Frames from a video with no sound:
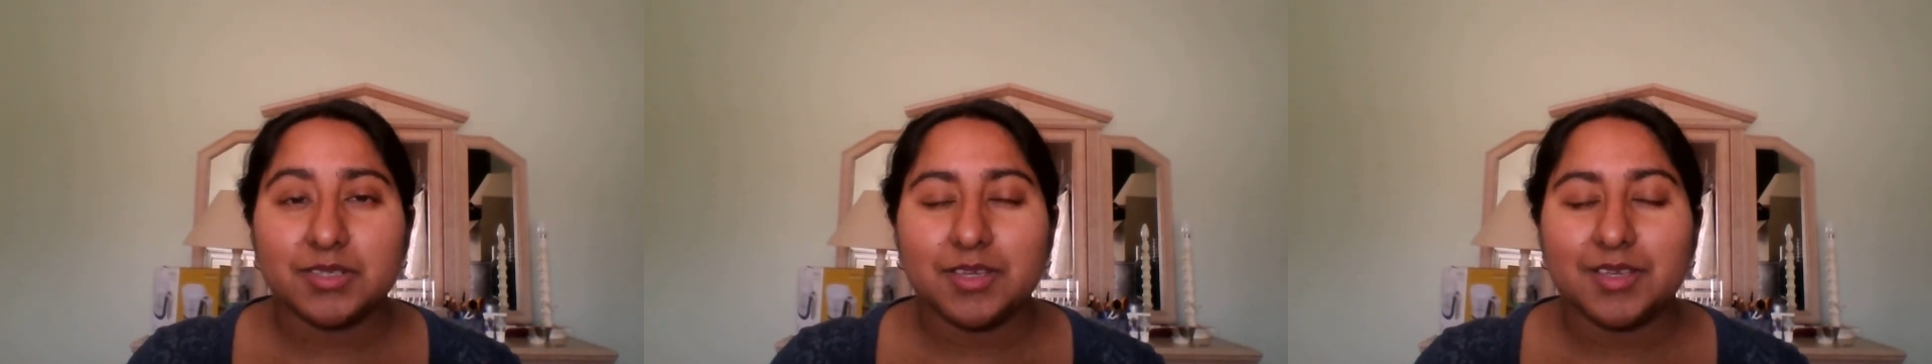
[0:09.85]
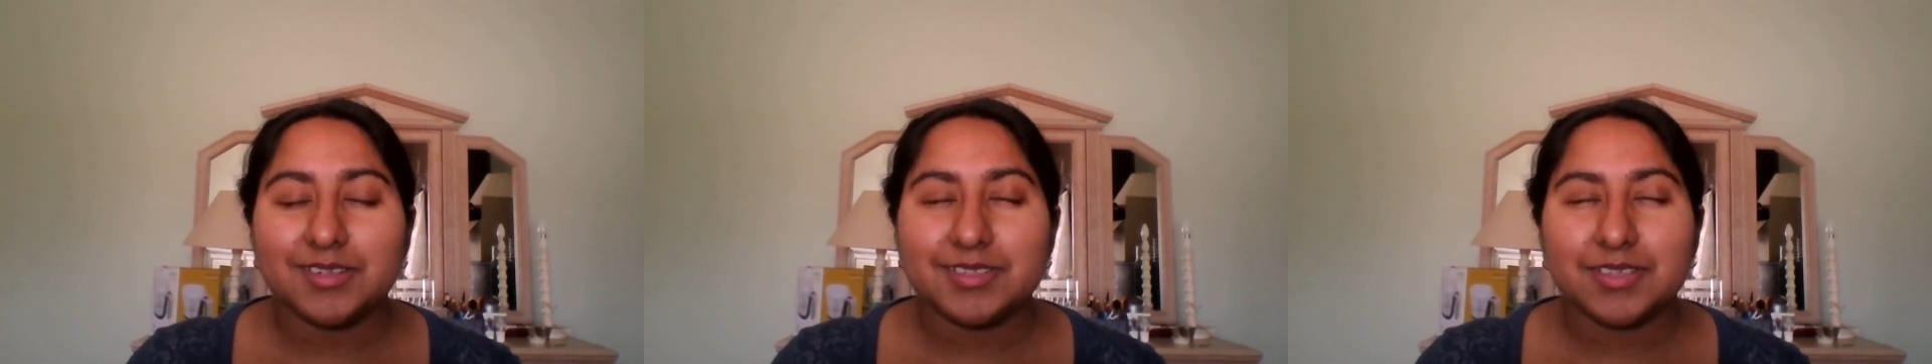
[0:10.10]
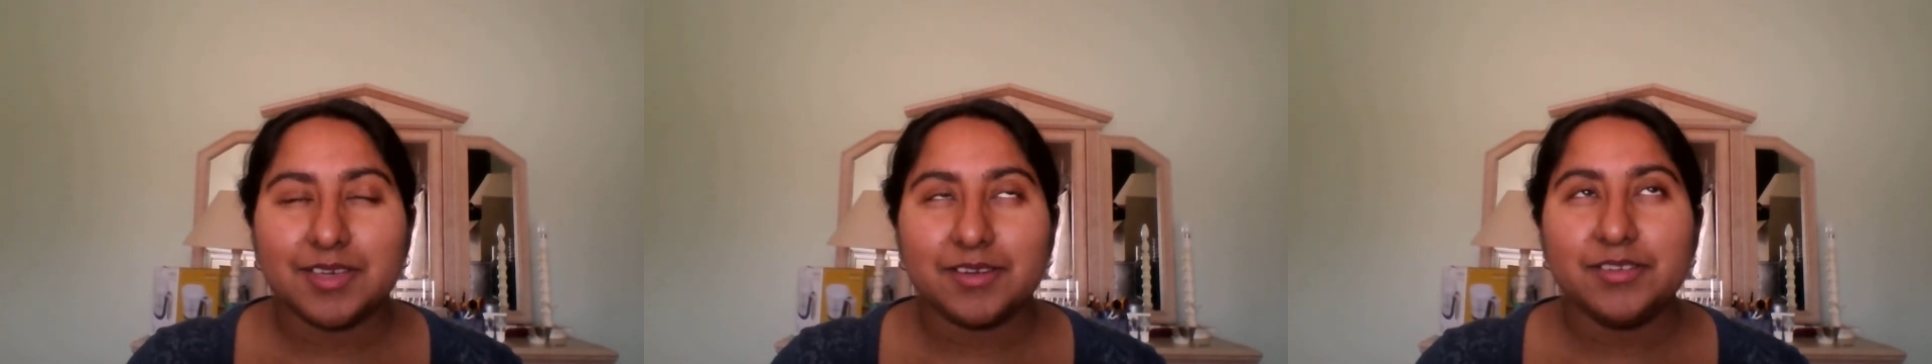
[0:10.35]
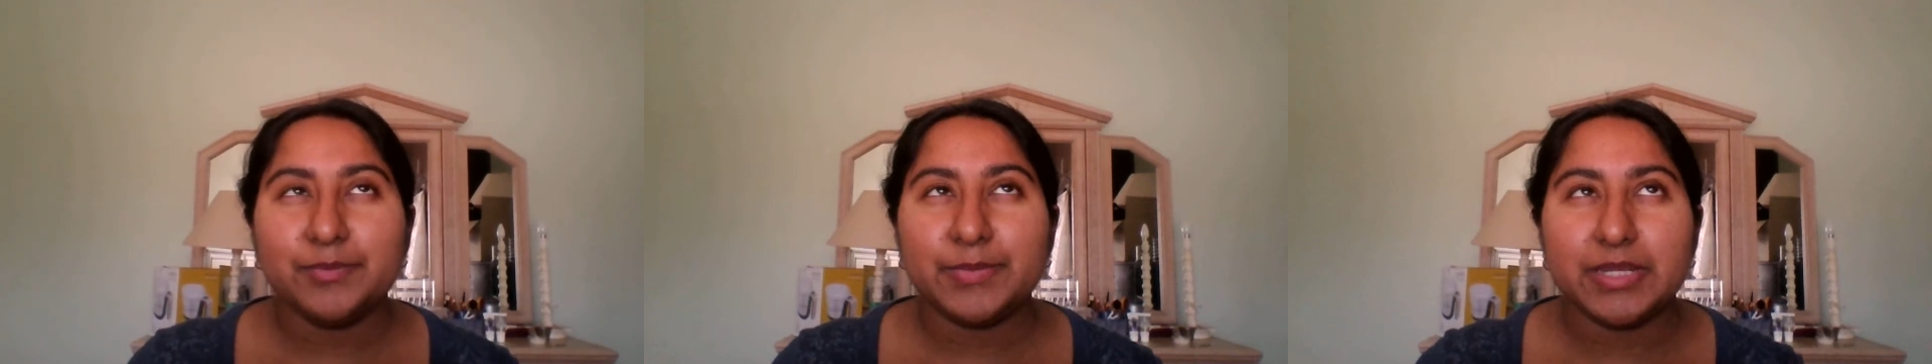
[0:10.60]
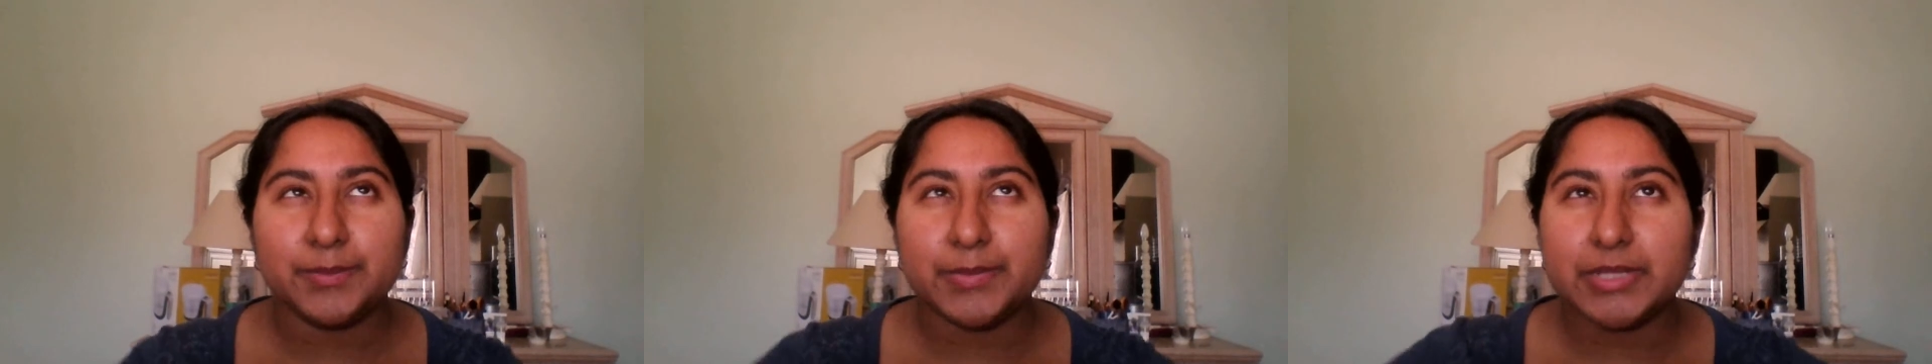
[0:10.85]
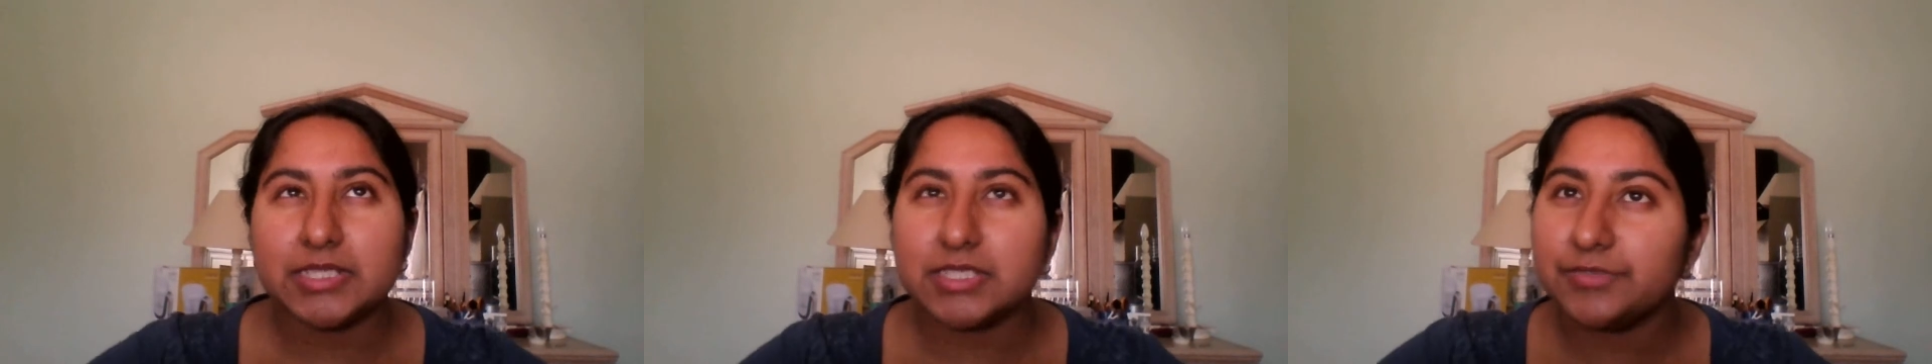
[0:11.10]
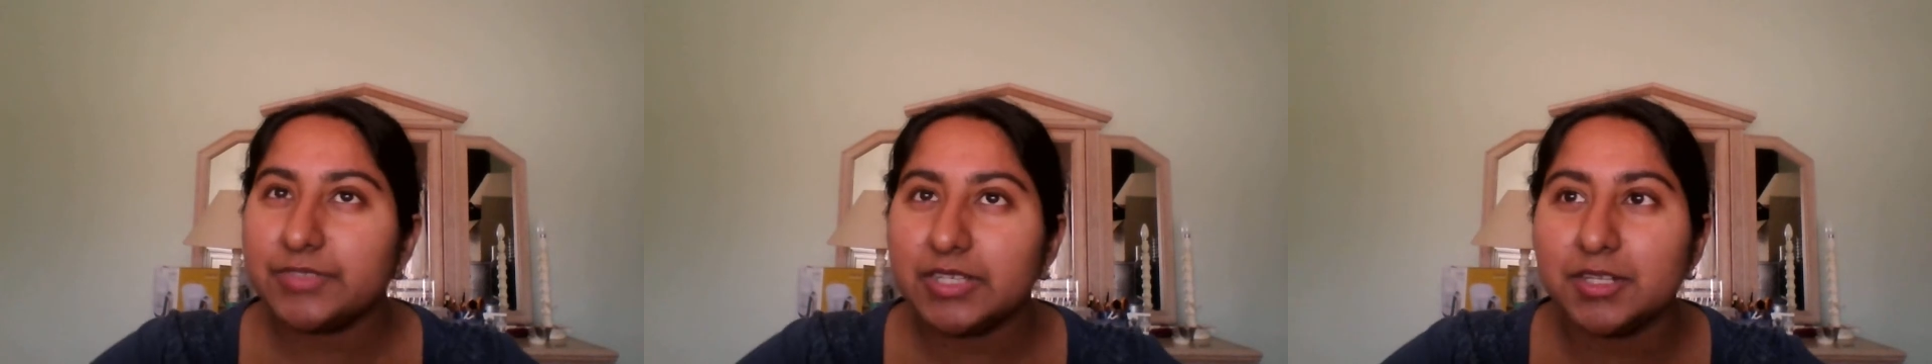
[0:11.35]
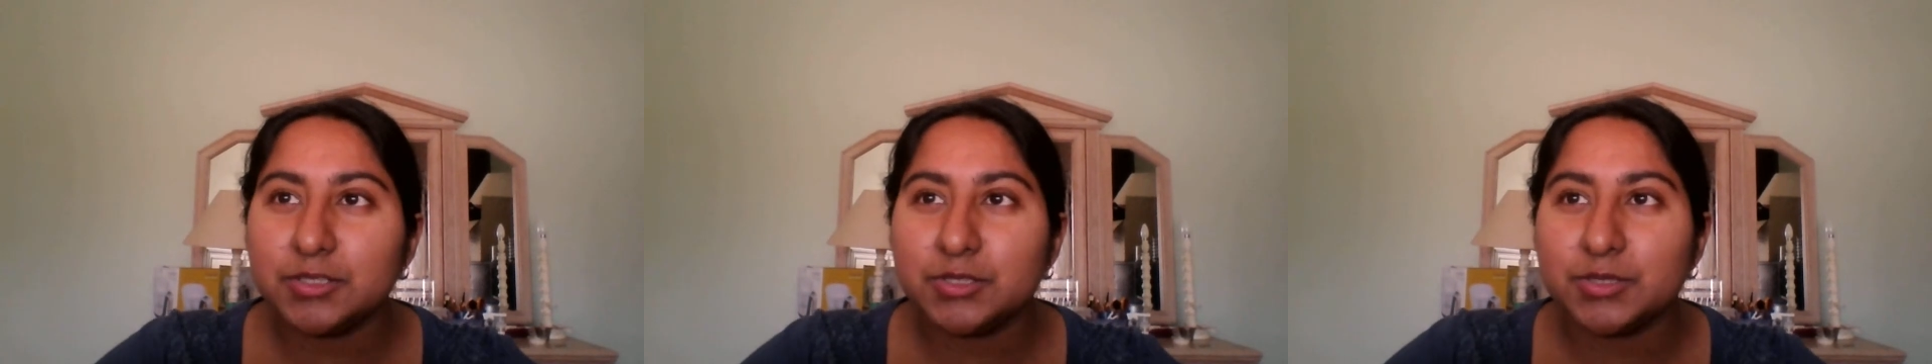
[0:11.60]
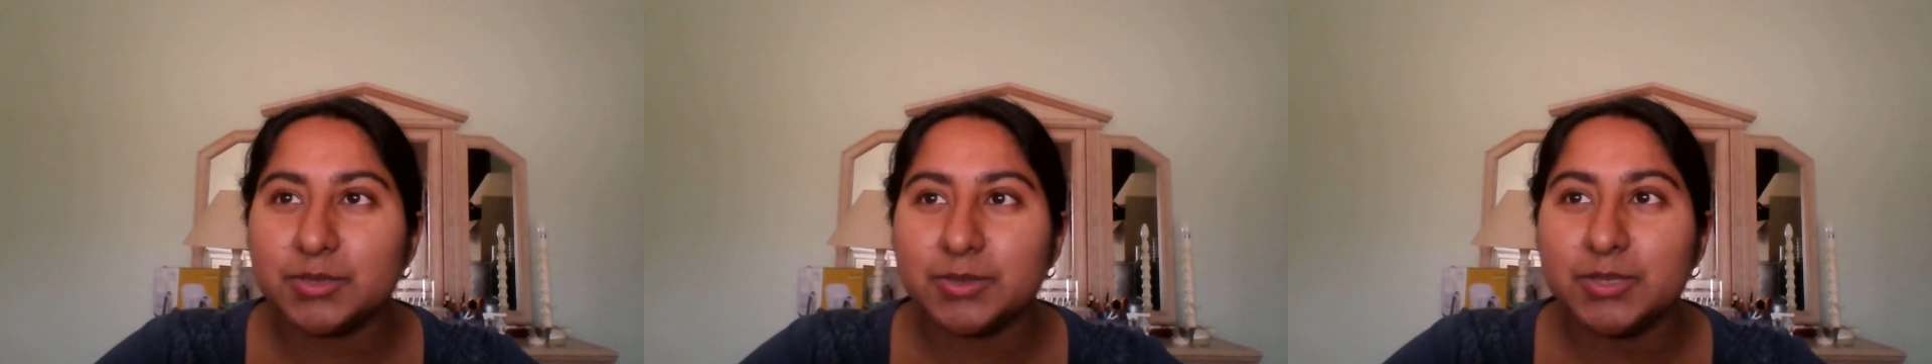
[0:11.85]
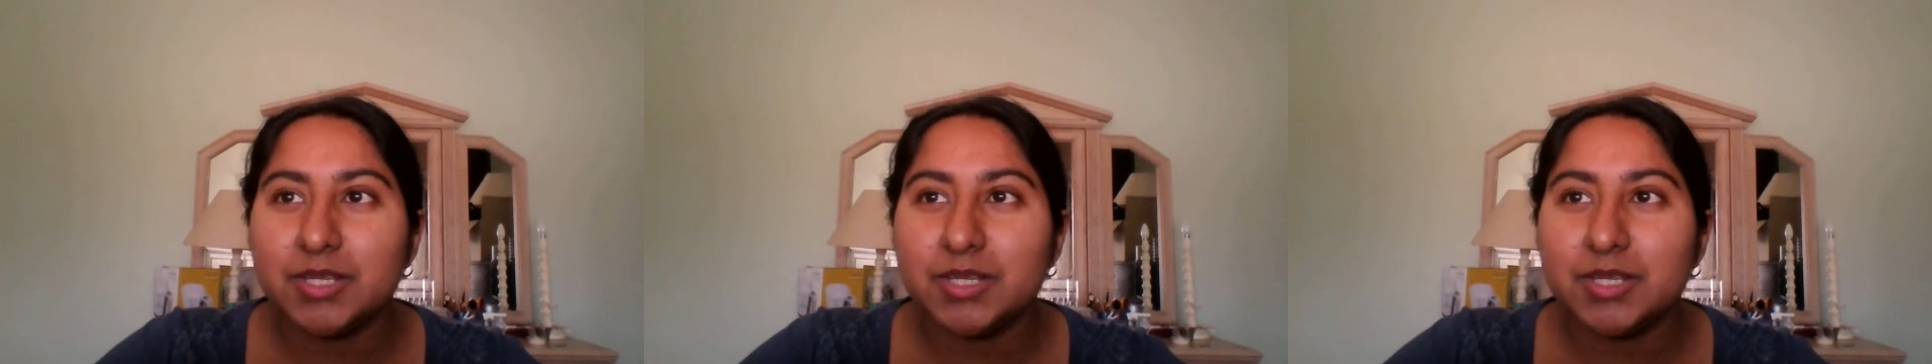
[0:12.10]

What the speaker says: and it's kind of been a bit difficult to